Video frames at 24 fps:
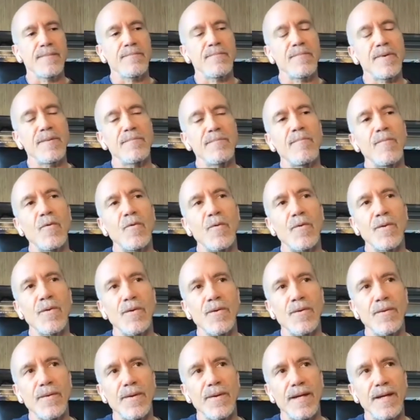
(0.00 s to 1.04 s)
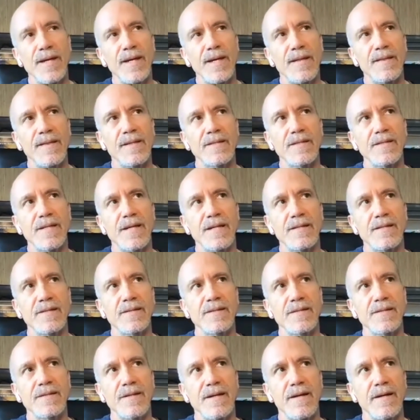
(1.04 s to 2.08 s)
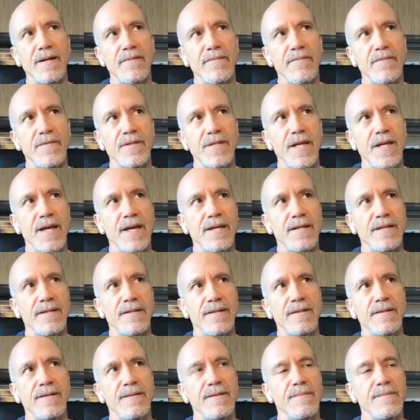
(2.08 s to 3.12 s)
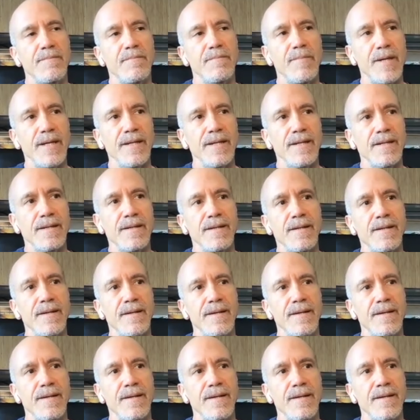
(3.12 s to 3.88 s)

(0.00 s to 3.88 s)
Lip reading: more in the sense of Zen being